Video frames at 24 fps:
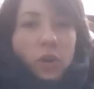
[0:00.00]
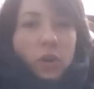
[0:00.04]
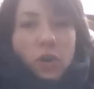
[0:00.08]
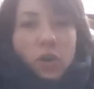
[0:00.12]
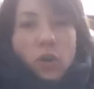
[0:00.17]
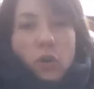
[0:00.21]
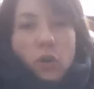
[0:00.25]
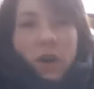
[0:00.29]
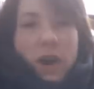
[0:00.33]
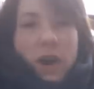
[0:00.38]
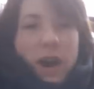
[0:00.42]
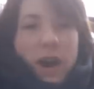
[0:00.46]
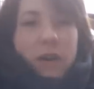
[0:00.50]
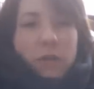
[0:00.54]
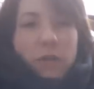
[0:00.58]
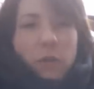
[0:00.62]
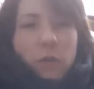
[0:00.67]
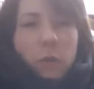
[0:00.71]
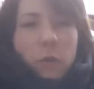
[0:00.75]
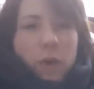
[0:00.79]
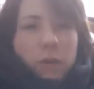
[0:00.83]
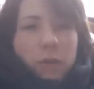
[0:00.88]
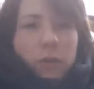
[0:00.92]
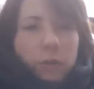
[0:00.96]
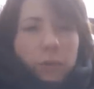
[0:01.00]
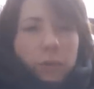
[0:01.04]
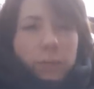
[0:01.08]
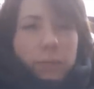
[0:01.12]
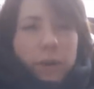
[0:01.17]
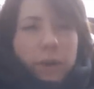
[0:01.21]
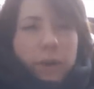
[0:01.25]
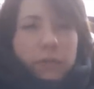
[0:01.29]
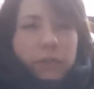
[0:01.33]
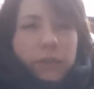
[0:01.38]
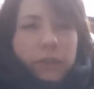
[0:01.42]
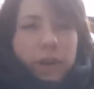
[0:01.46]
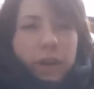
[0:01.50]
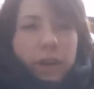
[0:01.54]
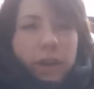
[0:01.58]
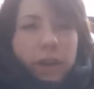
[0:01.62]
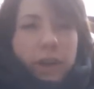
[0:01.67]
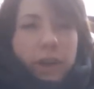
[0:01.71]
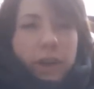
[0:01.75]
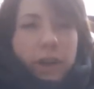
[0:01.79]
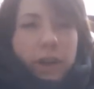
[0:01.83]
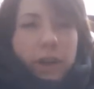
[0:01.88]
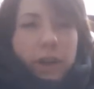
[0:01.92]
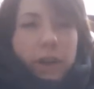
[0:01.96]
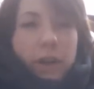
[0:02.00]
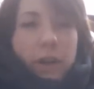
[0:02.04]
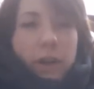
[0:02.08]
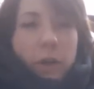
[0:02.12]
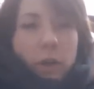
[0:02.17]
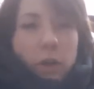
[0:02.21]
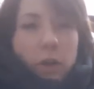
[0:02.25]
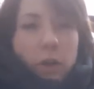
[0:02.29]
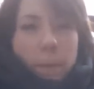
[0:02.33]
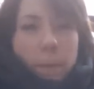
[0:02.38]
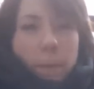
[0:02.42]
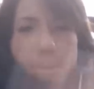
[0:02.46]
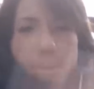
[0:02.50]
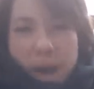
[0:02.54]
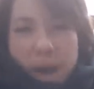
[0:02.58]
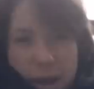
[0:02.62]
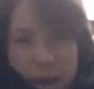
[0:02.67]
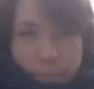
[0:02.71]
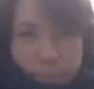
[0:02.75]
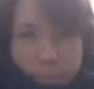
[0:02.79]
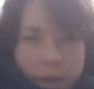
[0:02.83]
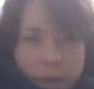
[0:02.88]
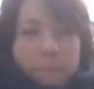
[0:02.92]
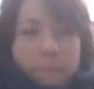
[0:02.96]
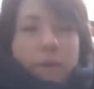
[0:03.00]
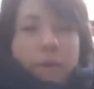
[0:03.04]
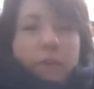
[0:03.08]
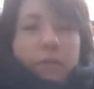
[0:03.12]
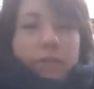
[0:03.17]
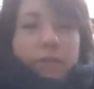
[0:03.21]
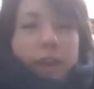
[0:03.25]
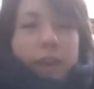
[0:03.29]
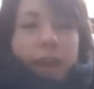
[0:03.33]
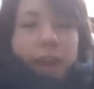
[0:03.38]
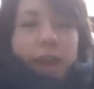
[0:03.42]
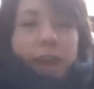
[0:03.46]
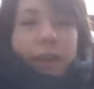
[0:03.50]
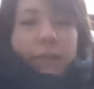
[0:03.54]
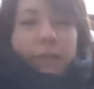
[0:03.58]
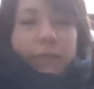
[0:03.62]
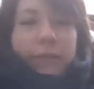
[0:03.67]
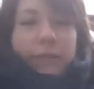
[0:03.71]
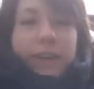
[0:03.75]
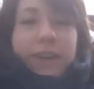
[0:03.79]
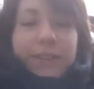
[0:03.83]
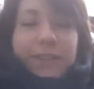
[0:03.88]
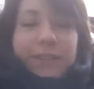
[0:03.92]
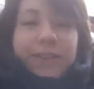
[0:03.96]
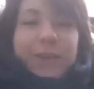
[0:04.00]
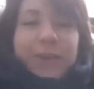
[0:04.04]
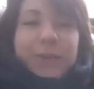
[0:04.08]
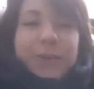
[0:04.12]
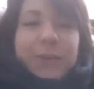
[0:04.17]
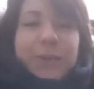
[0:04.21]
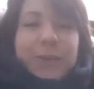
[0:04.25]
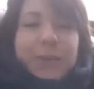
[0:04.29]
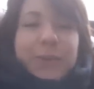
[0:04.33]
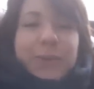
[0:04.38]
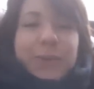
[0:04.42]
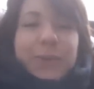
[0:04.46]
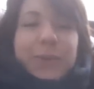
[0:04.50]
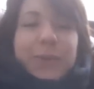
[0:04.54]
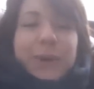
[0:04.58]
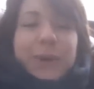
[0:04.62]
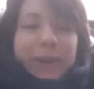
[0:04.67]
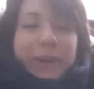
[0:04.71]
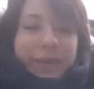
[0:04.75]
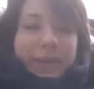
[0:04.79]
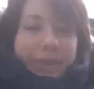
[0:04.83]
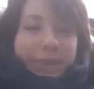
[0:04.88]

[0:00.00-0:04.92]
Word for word: Laura, have a well good birthday, yeah? Your bad man birthday. Love you.